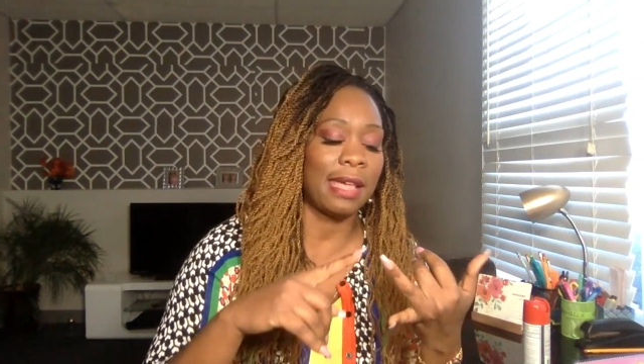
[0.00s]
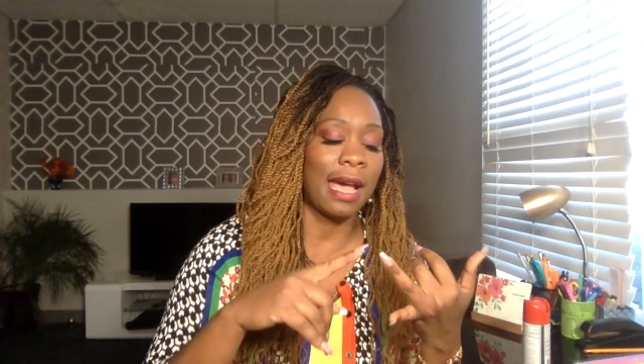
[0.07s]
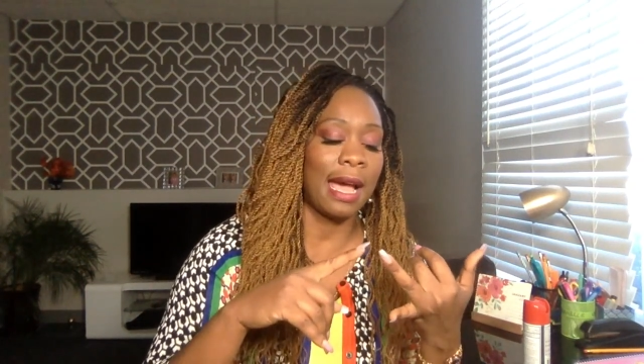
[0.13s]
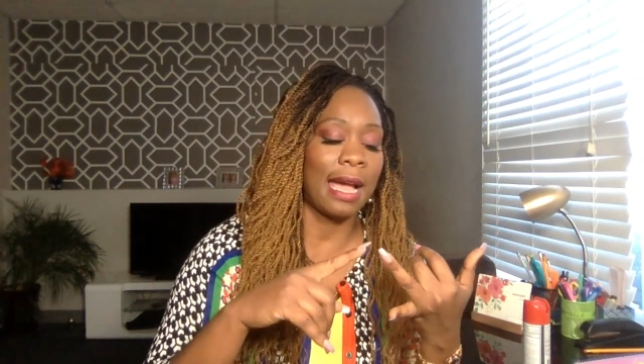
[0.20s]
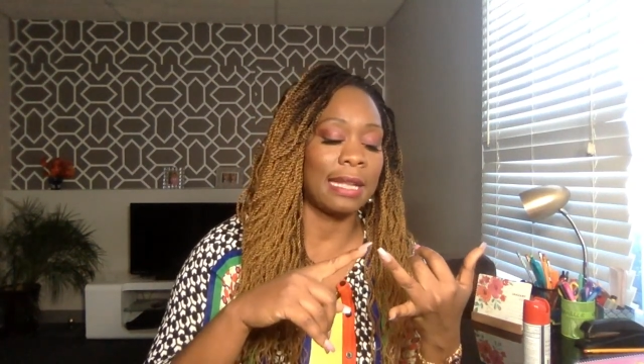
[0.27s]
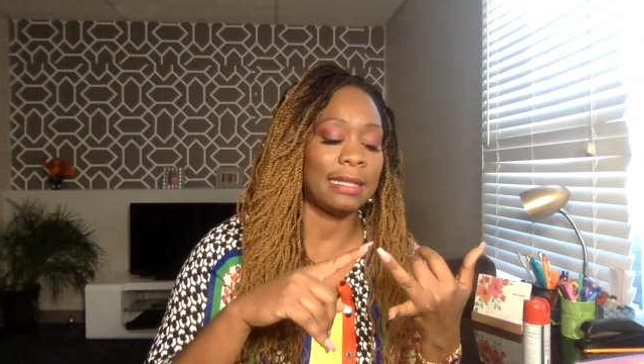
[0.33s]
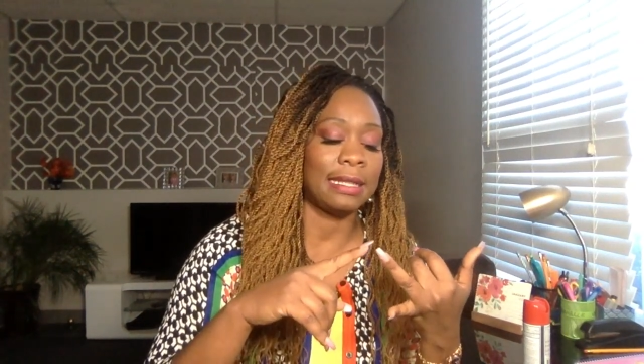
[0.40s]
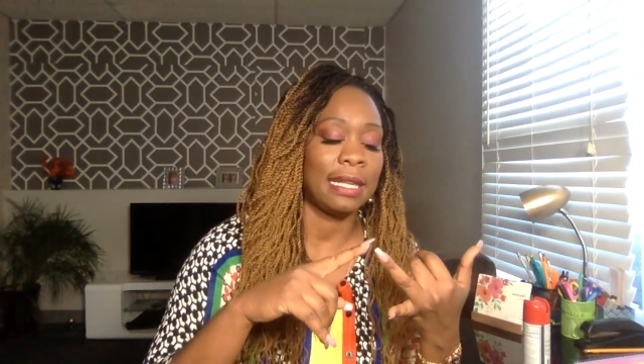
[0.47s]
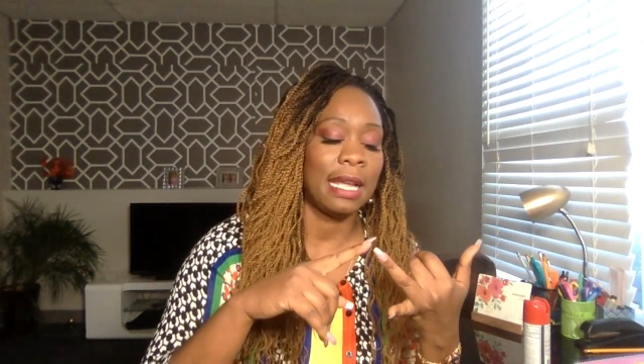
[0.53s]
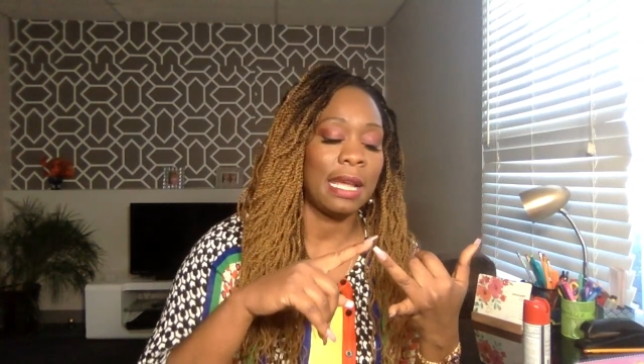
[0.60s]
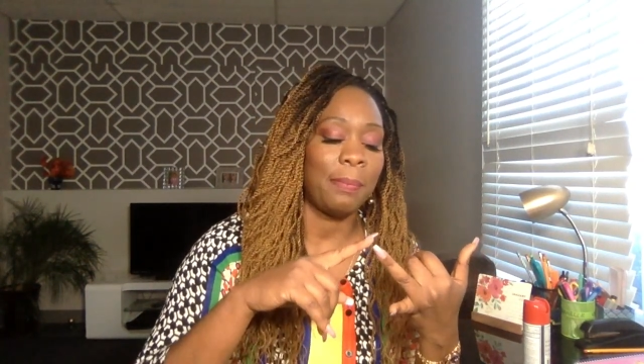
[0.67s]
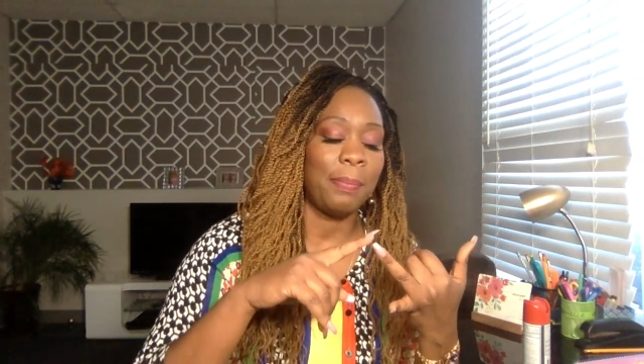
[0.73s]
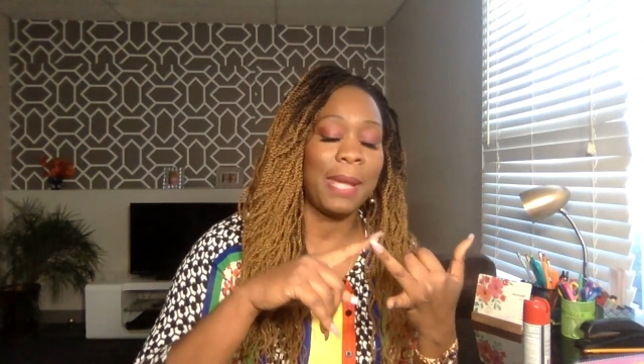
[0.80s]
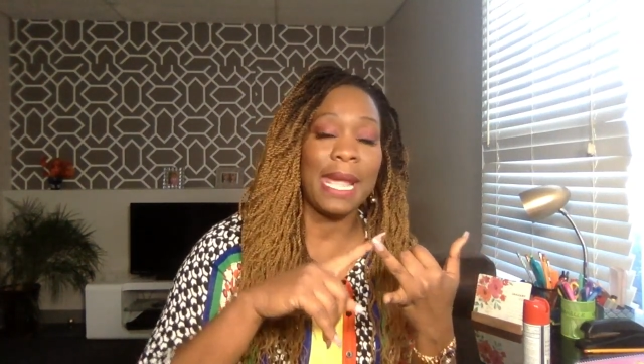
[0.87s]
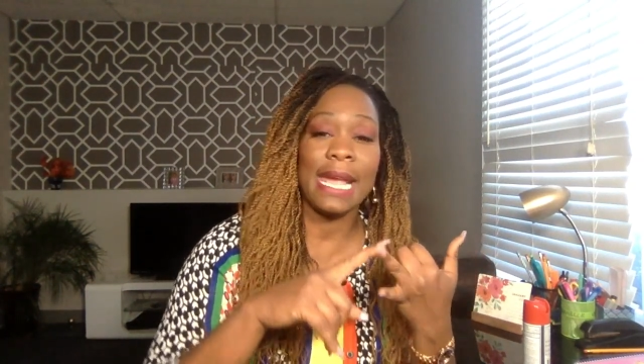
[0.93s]
that
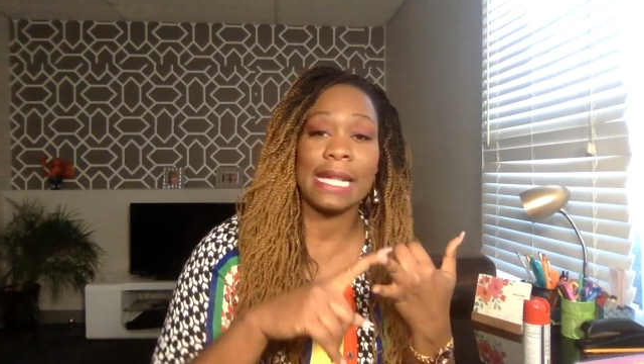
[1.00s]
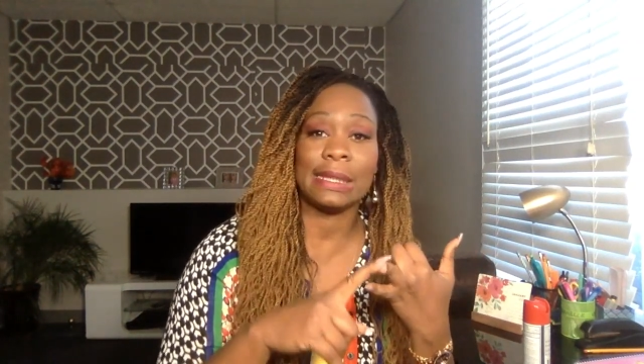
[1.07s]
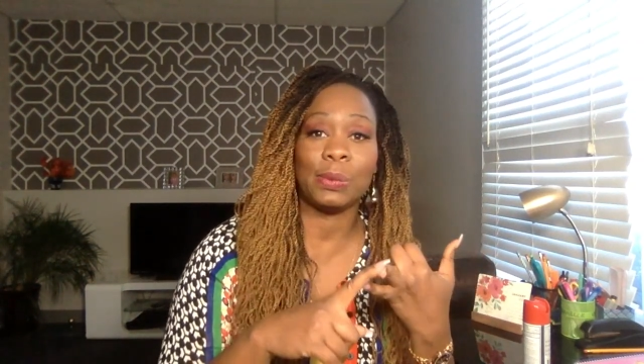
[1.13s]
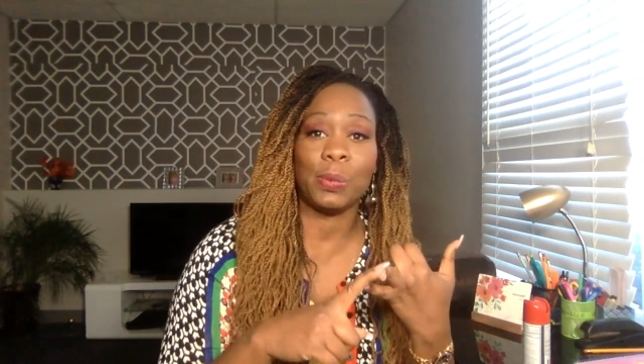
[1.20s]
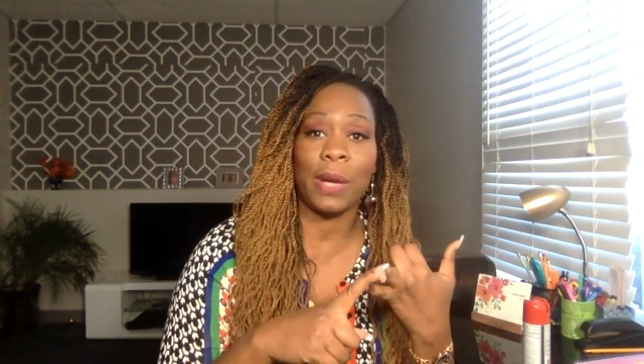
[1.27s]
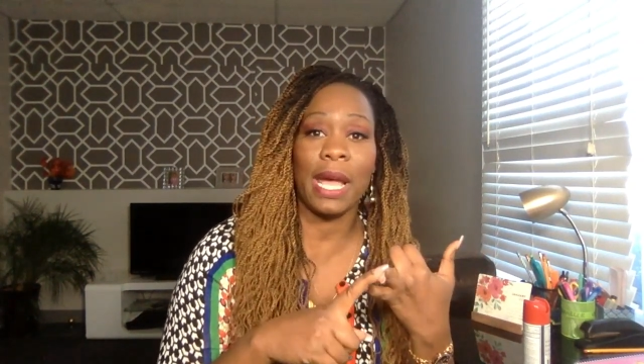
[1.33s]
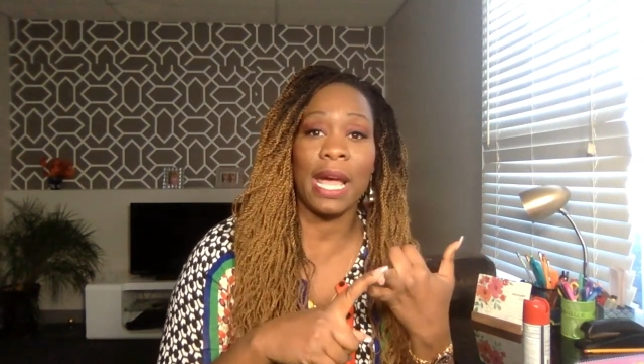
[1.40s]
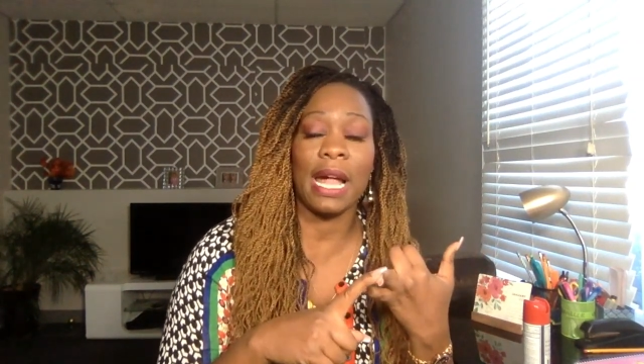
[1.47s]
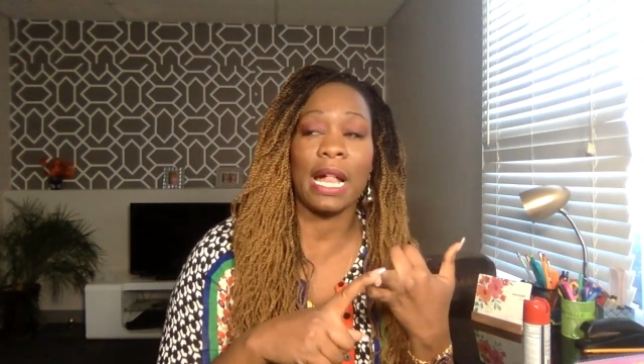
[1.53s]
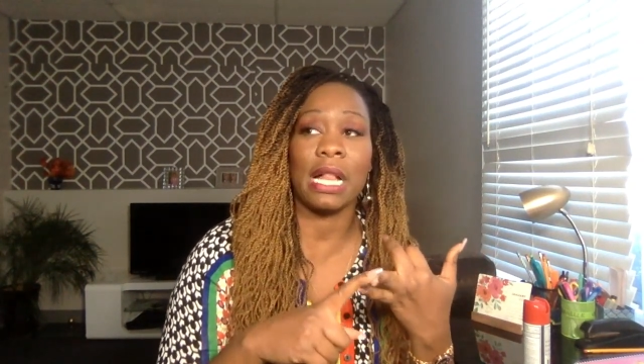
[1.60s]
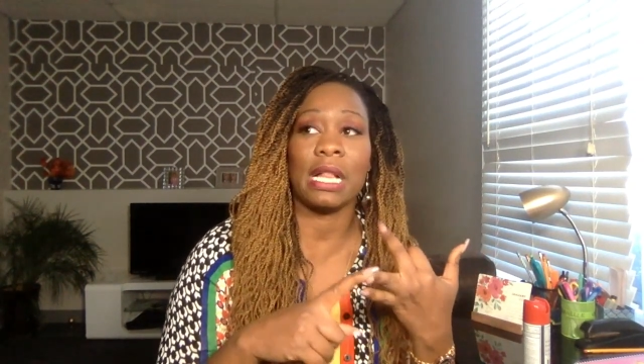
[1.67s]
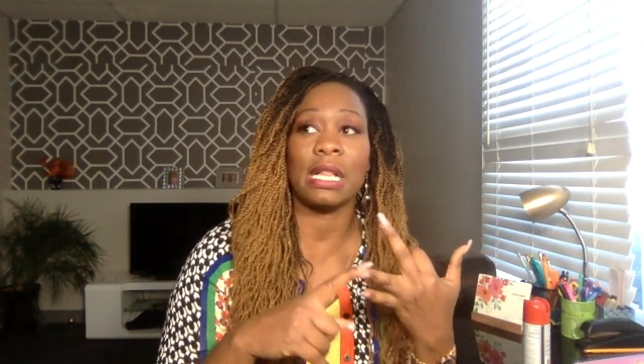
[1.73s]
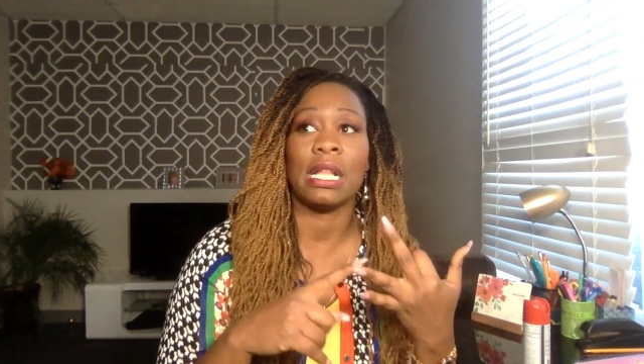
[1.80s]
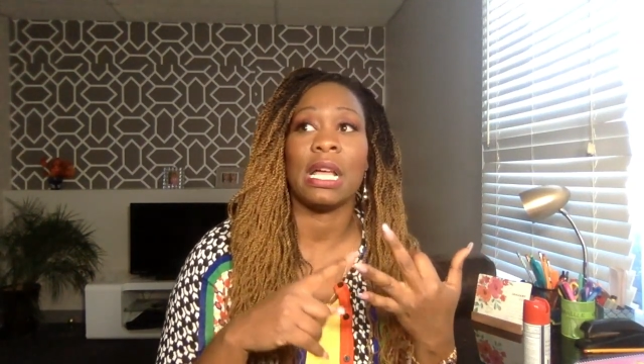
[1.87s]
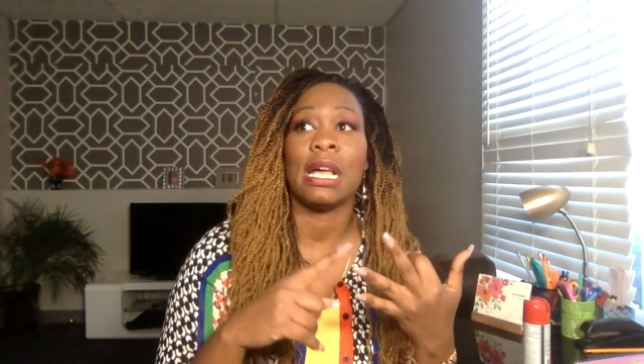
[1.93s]
pays
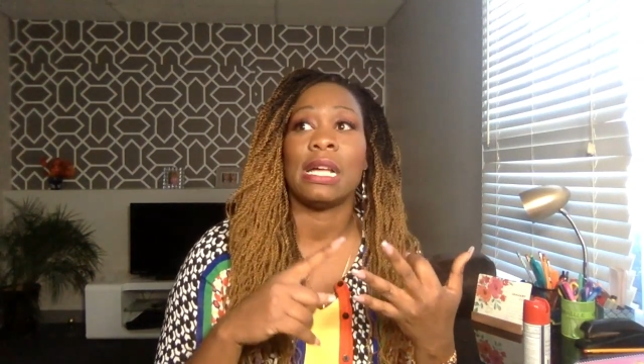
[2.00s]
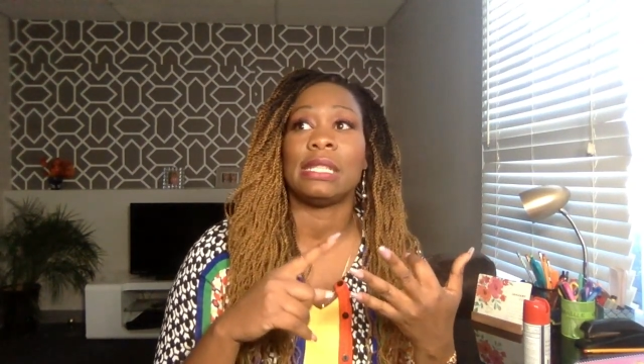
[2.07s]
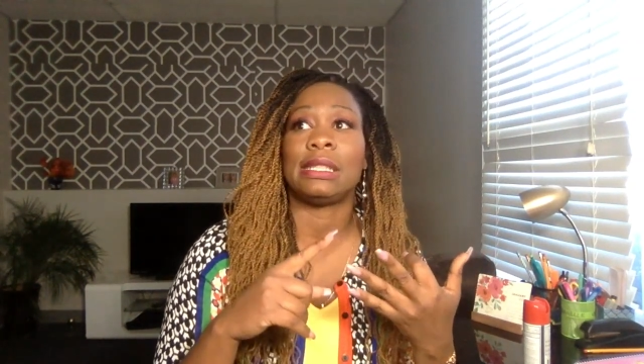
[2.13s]
well,